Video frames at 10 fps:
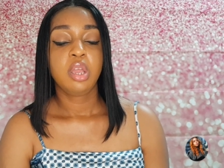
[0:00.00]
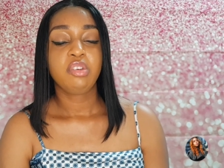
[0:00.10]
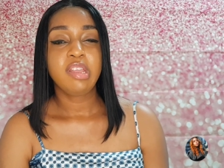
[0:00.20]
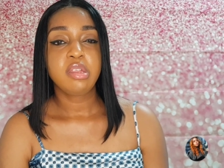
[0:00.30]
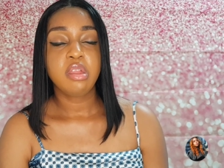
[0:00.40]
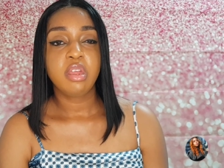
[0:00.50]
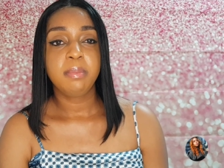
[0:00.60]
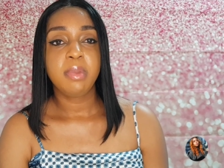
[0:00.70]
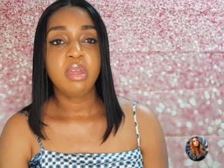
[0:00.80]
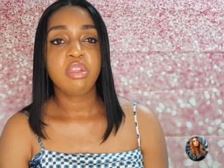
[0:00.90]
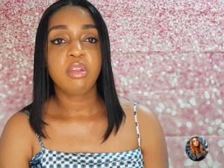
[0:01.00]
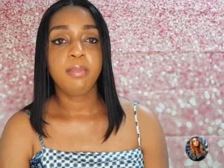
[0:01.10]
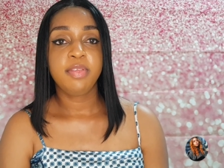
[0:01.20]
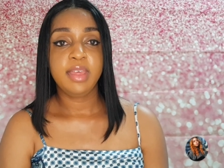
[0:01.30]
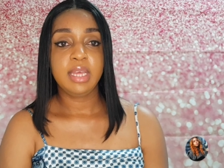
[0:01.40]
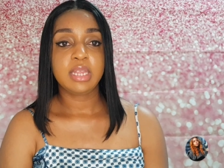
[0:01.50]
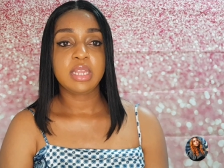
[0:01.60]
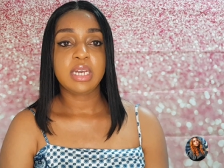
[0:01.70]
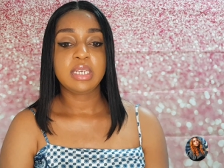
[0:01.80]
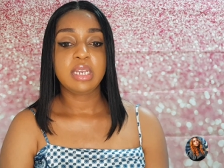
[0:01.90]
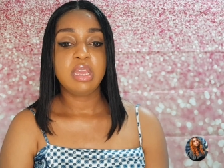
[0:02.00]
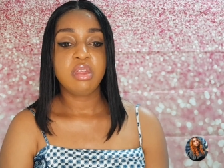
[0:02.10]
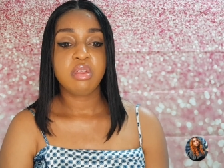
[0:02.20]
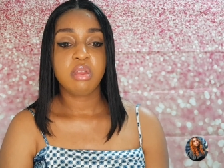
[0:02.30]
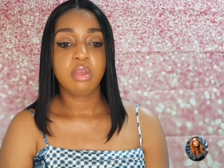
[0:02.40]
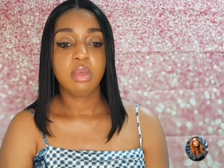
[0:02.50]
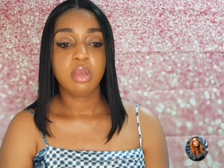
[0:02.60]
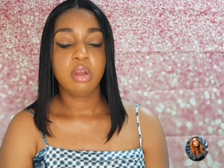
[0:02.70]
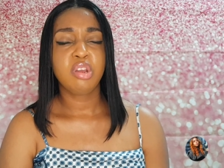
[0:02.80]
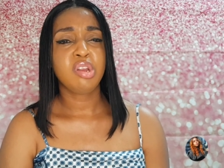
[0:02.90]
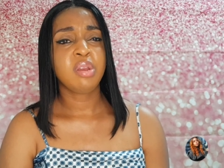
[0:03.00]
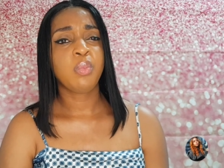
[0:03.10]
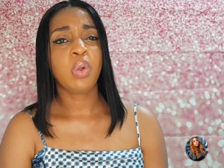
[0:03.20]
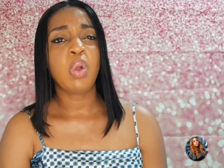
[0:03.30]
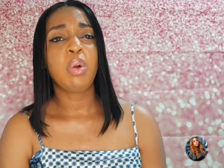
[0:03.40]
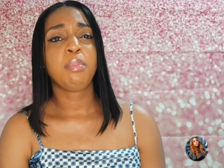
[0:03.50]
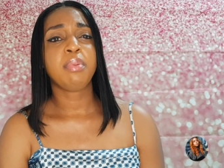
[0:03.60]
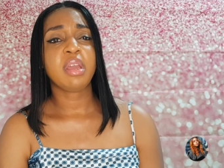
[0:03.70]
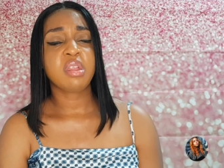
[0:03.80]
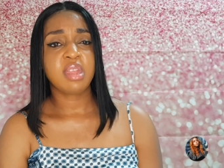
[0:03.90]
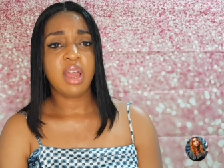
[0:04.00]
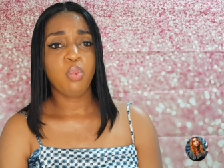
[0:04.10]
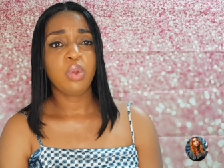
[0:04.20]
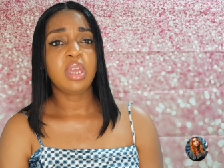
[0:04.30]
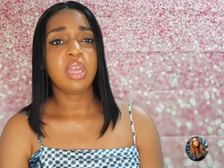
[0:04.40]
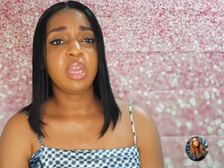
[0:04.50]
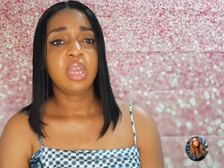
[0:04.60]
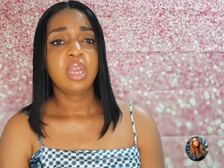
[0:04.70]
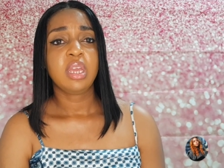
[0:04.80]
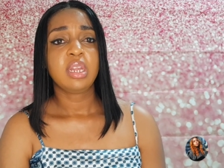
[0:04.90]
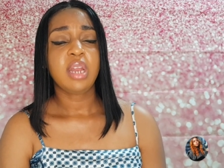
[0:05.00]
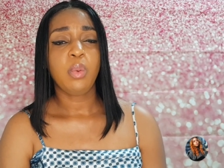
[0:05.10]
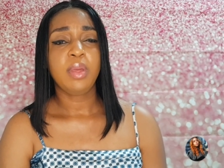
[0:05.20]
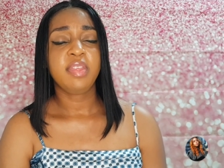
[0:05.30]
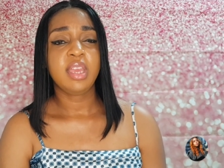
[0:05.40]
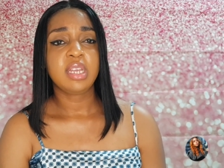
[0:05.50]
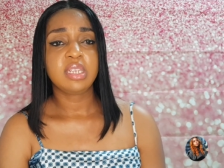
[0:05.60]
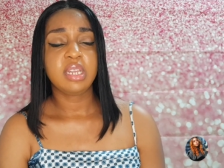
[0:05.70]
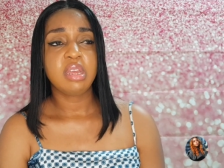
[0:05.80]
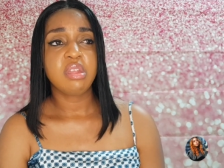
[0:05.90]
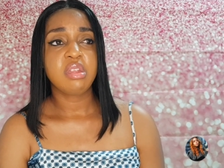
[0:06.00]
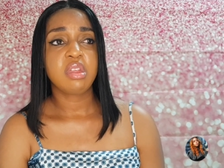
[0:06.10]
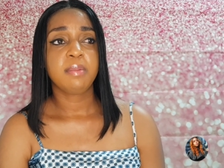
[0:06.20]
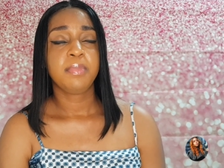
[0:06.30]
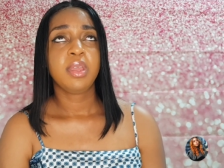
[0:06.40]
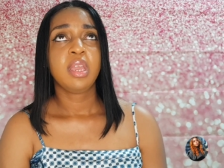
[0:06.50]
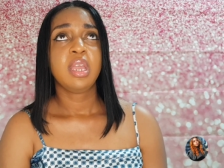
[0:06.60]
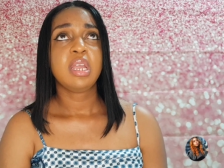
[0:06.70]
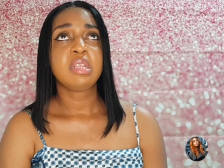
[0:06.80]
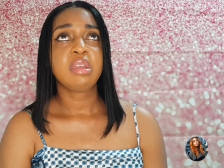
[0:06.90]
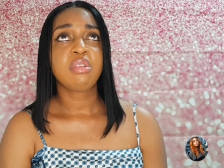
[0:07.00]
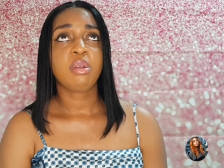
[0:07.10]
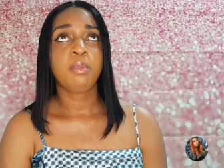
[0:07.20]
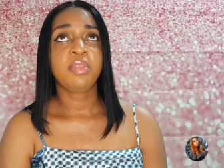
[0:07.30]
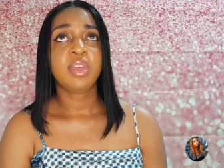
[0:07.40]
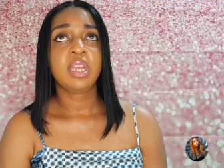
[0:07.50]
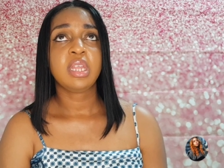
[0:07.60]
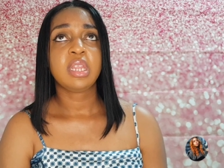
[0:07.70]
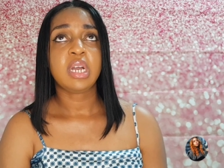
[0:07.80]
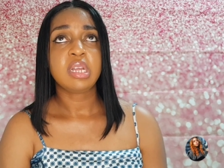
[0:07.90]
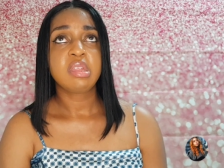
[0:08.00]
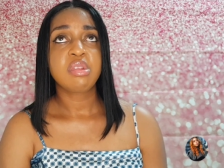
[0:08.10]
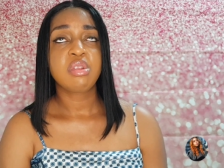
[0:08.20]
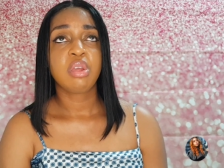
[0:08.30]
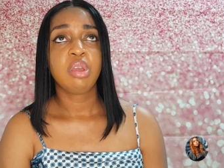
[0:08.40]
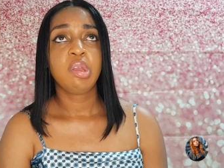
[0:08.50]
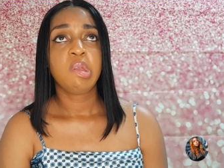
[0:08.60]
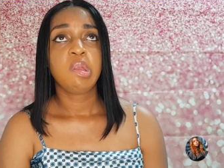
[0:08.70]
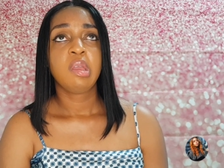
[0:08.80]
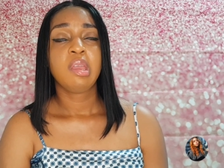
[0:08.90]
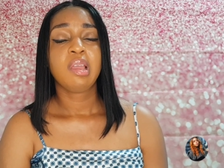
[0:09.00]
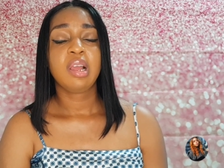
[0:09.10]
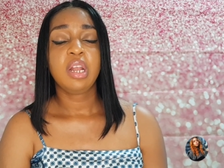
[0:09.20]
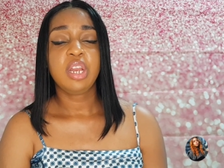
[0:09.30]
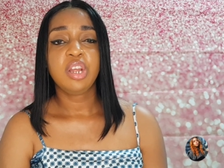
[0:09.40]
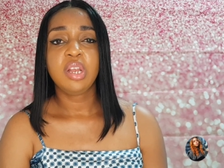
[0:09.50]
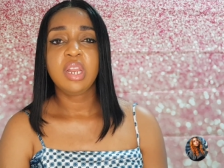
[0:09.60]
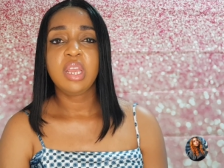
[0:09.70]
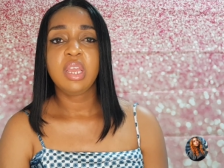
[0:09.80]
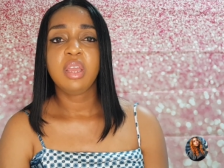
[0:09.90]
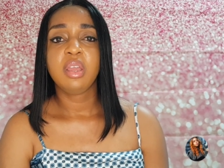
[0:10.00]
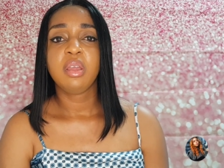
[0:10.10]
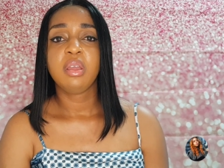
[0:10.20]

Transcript: racism is something that is clearly more complex than we than we think it is. It is something that's clearly